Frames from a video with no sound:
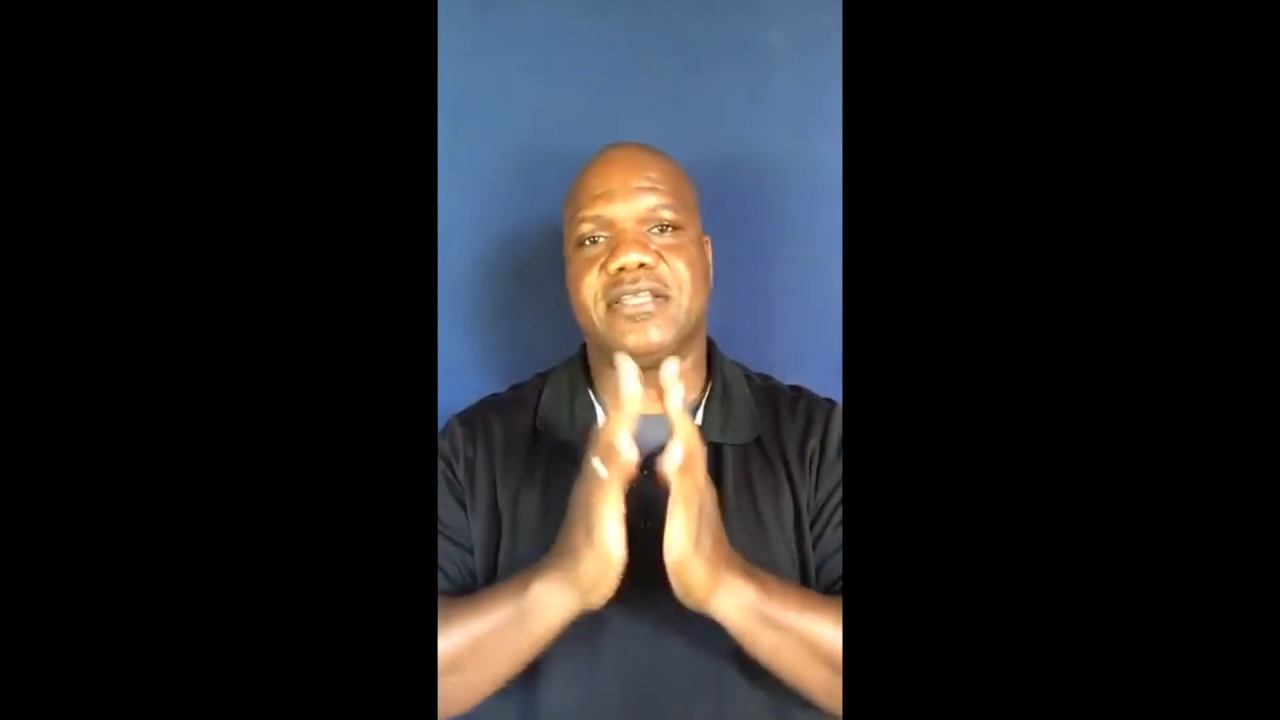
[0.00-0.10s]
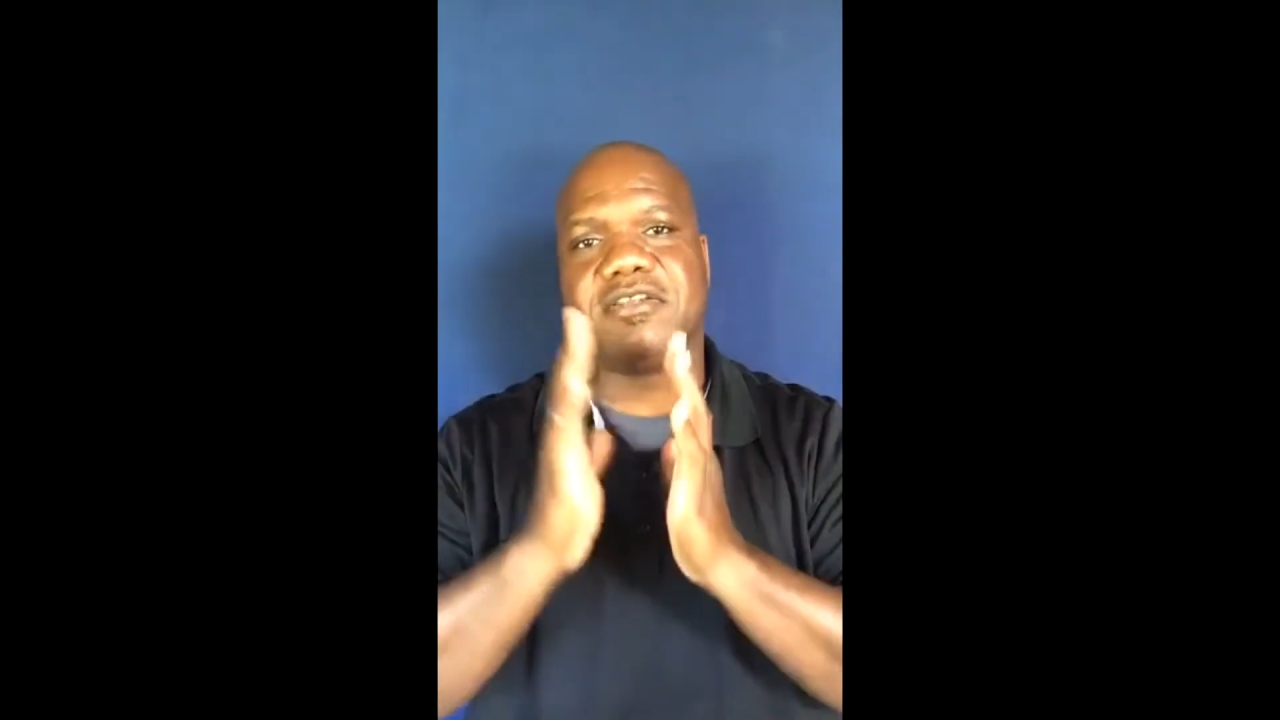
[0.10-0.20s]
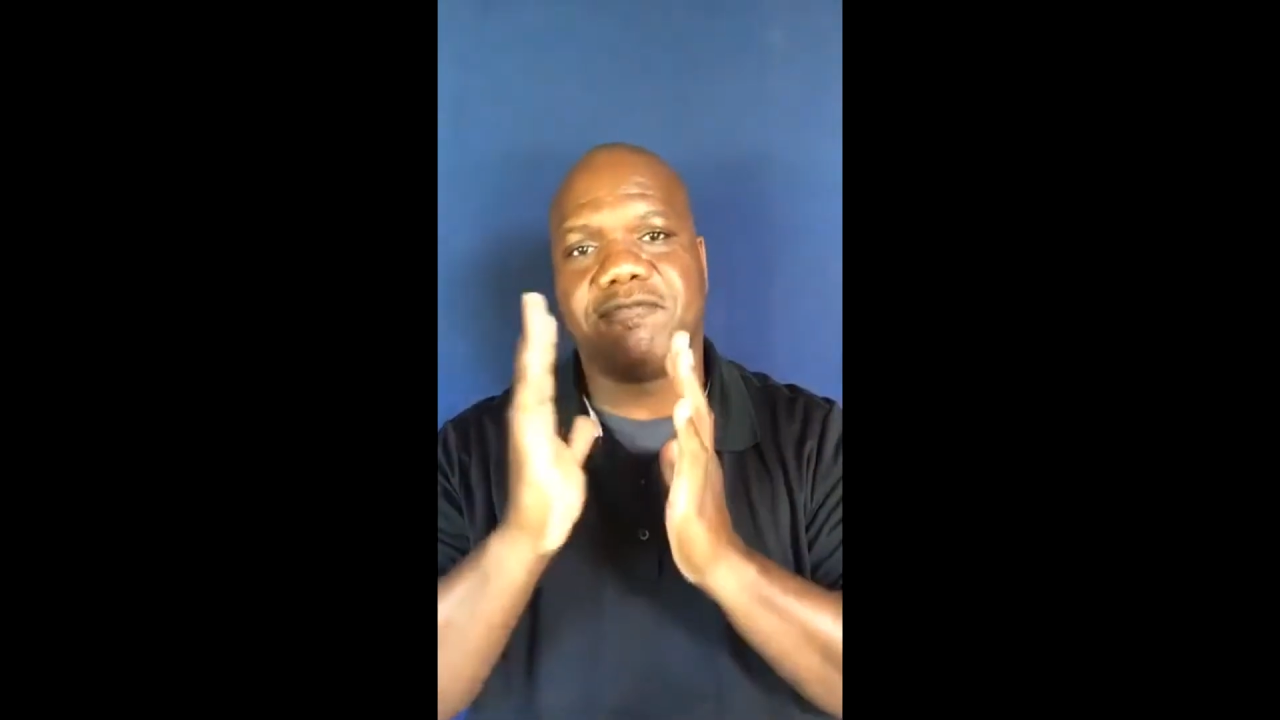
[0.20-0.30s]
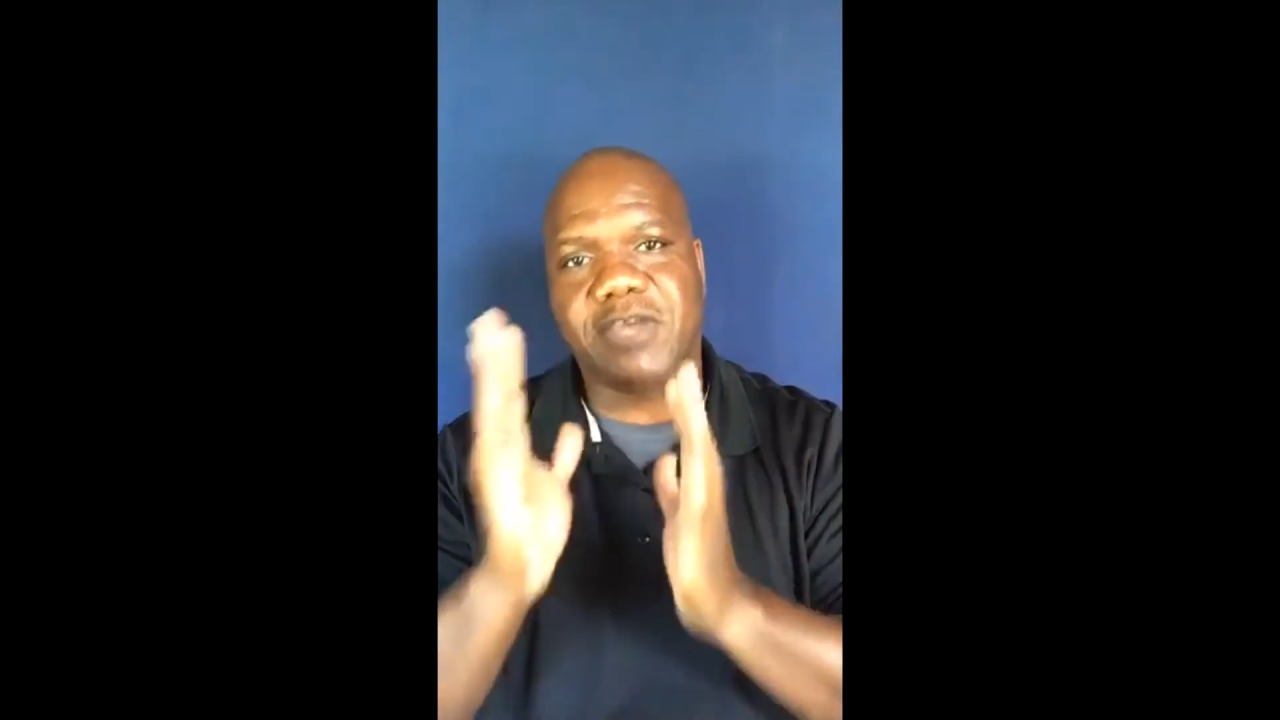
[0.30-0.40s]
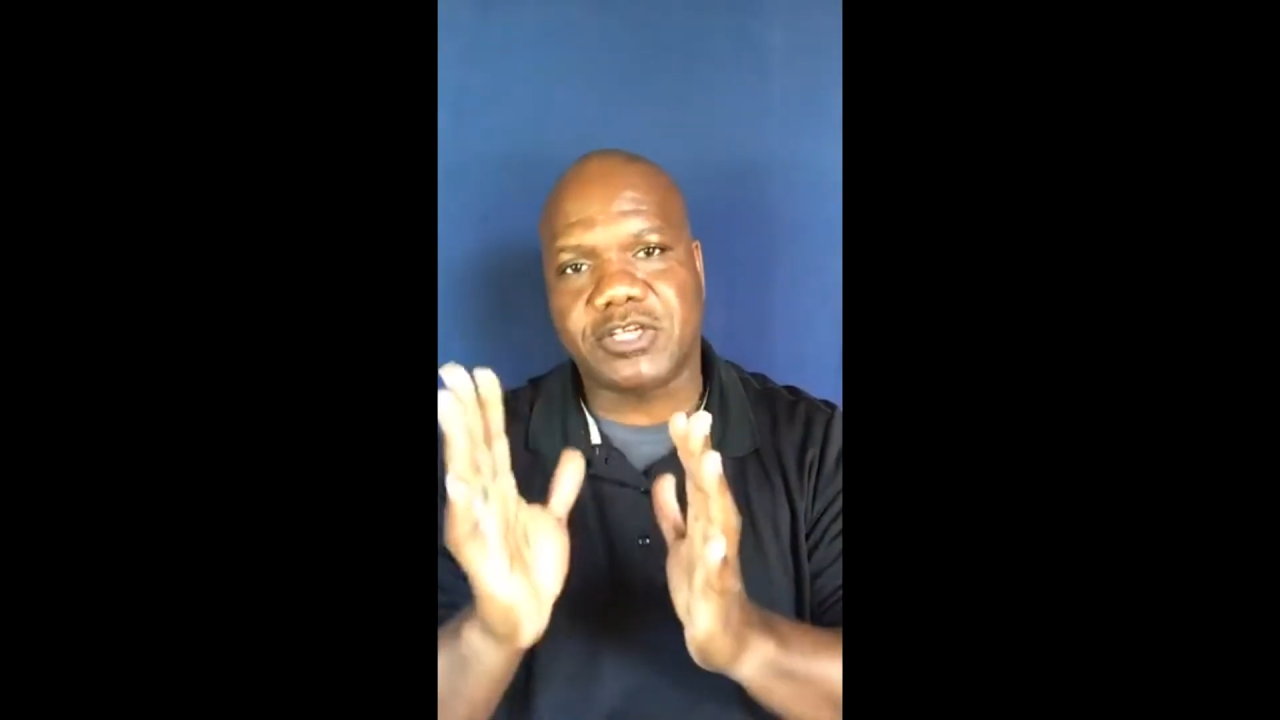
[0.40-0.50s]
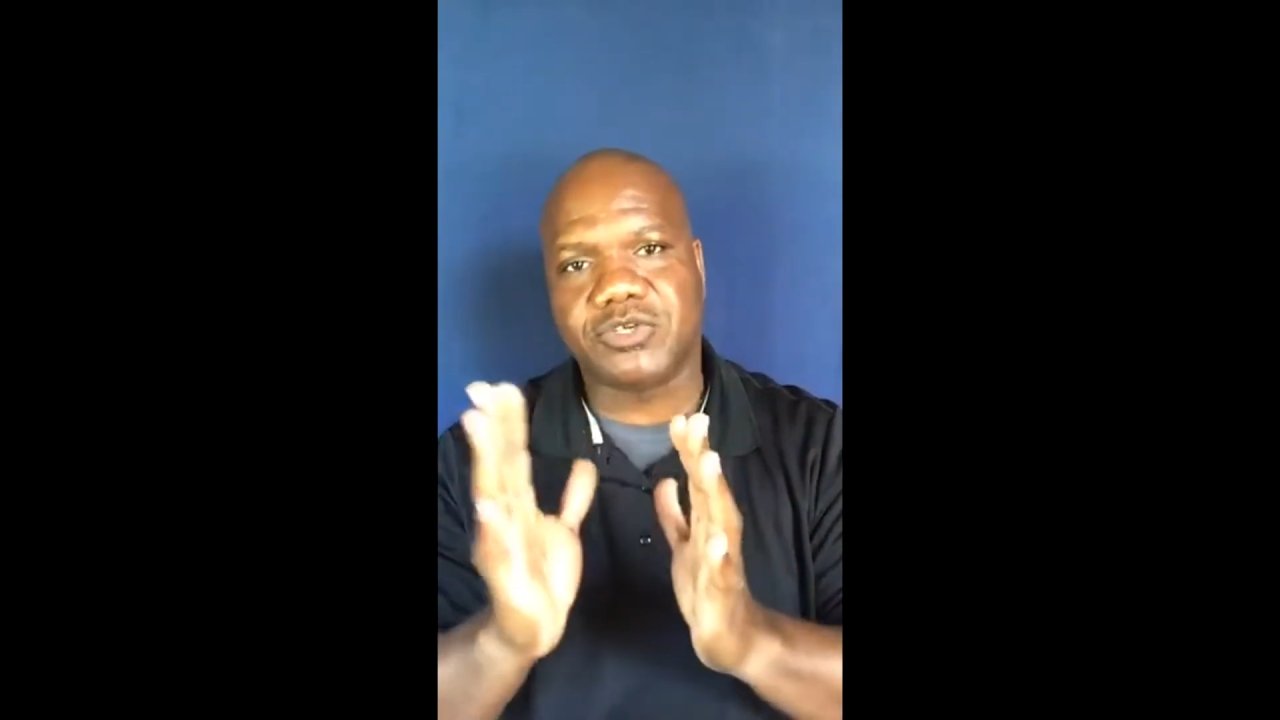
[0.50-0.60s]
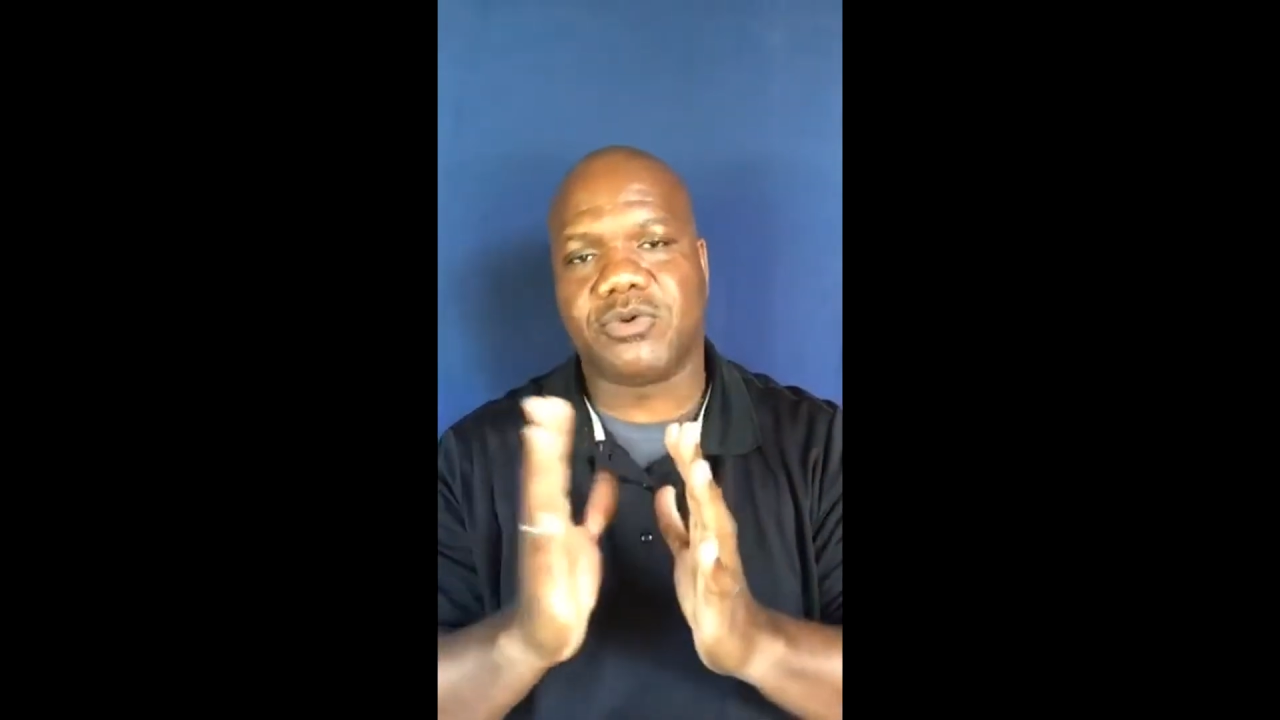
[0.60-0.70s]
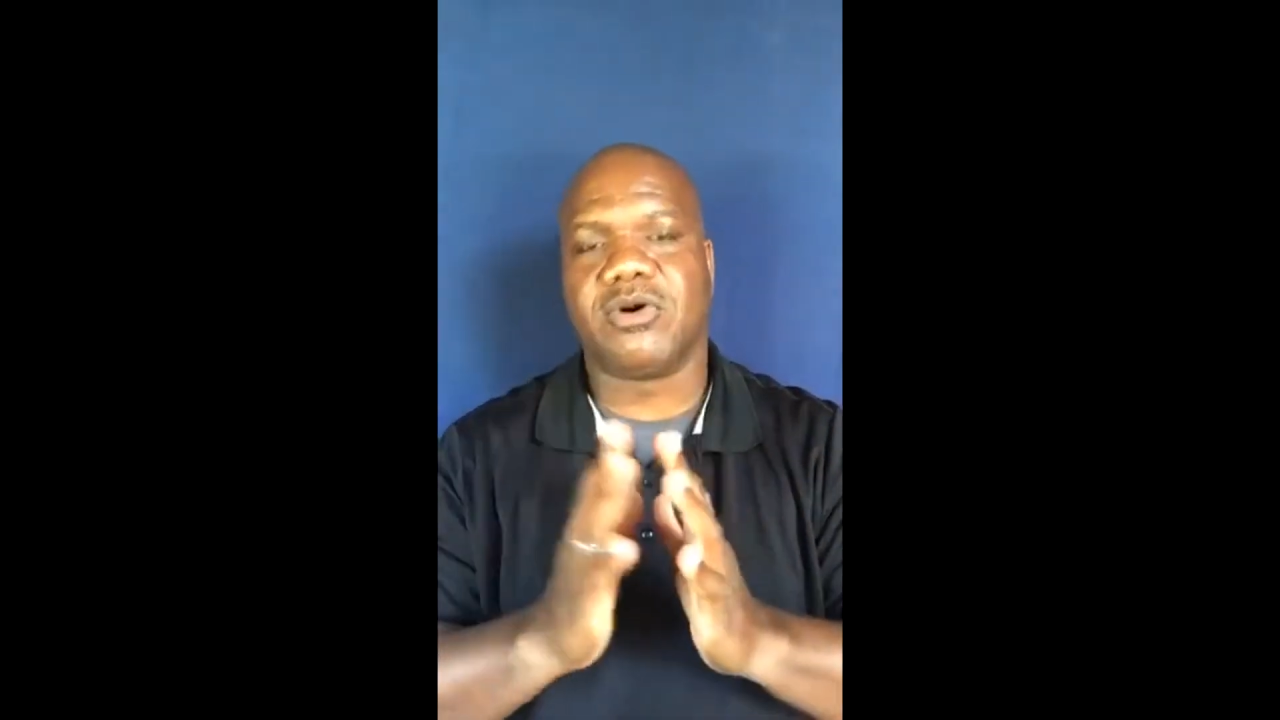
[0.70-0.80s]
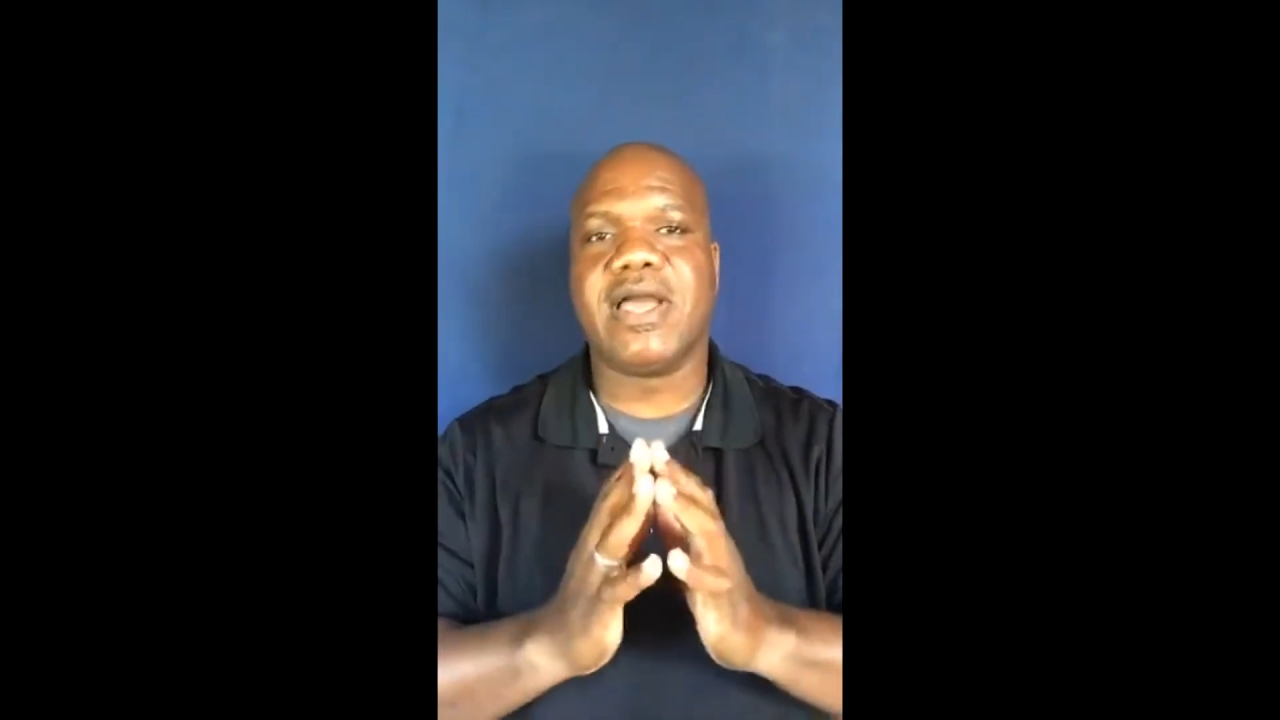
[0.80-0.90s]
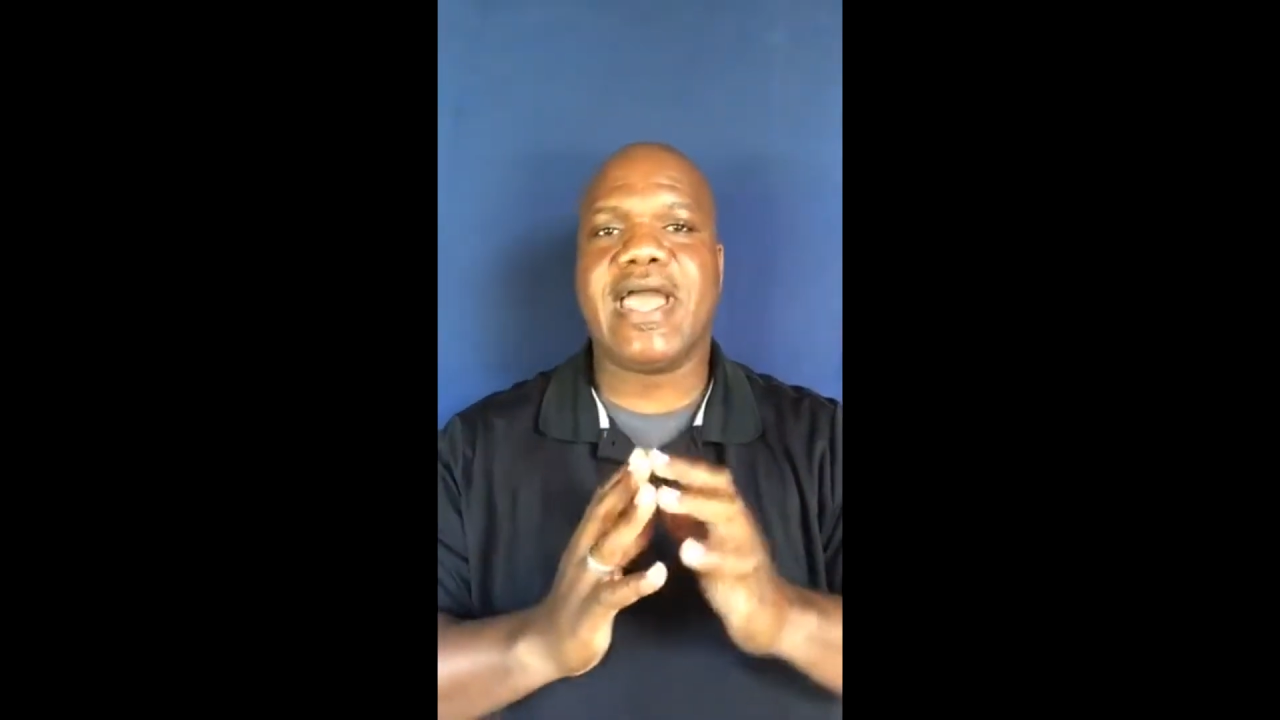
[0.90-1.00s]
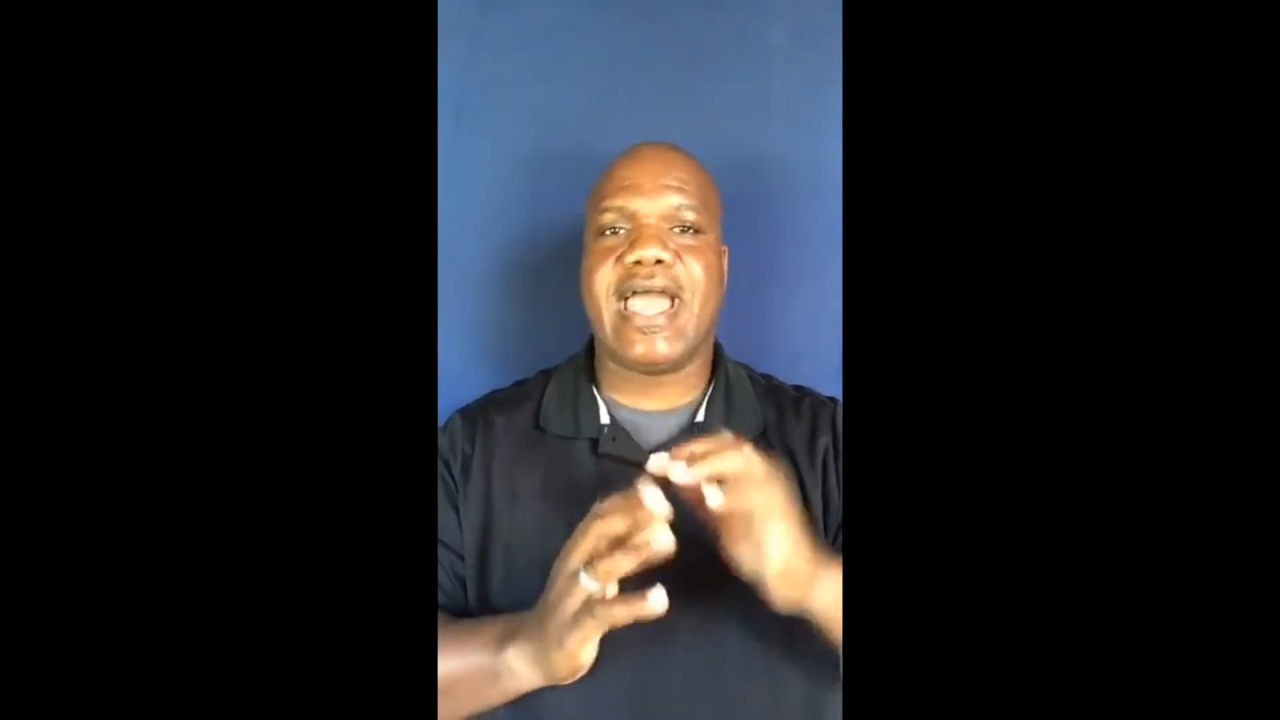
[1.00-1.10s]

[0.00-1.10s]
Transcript: individual,